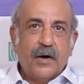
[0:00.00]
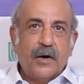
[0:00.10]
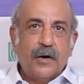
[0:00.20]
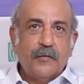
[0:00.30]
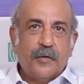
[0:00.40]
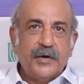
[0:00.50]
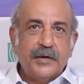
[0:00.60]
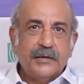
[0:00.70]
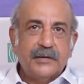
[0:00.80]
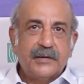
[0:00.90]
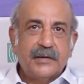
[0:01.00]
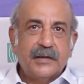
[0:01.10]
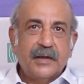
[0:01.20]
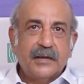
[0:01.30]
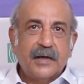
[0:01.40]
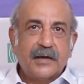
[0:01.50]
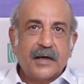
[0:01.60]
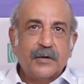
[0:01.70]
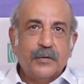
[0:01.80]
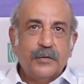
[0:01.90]
or vomitus that
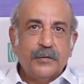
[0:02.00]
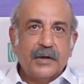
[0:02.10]
can go to